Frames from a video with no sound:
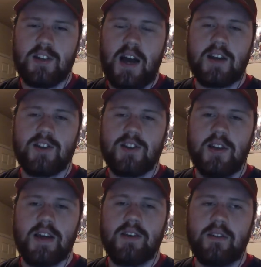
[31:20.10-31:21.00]
actually
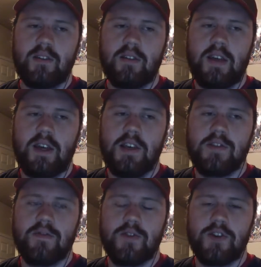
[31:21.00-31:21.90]
liked
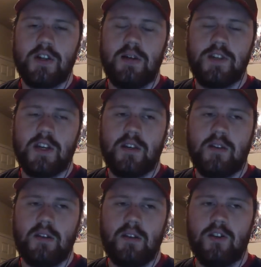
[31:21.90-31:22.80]
his version of
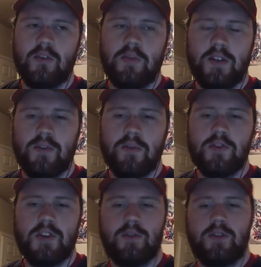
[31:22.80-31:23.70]
MJ a little bit with Buscema.